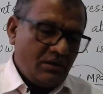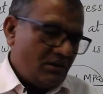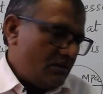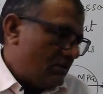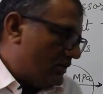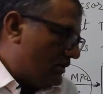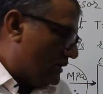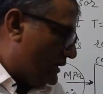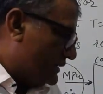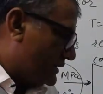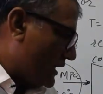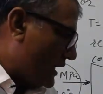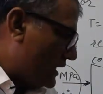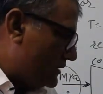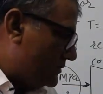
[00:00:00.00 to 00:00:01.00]

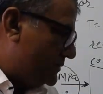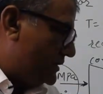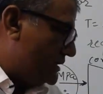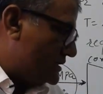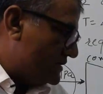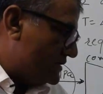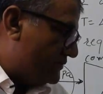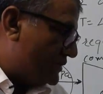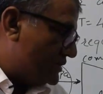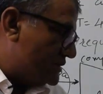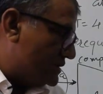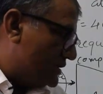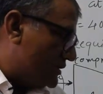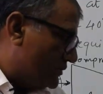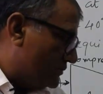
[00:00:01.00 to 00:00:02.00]
Enthalpy as a
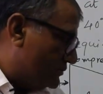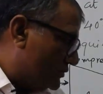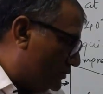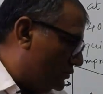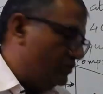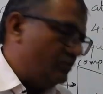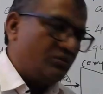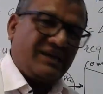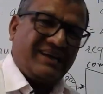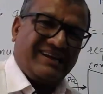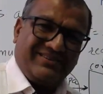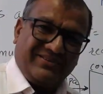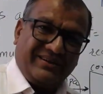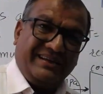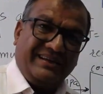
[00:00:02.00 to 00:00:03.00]
function of two
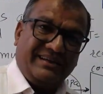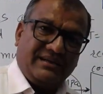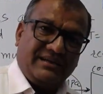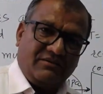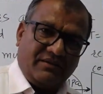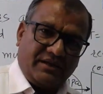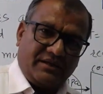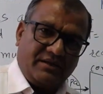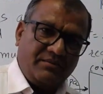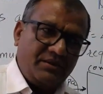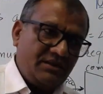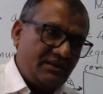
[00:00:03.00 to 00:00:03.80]
canonical variable,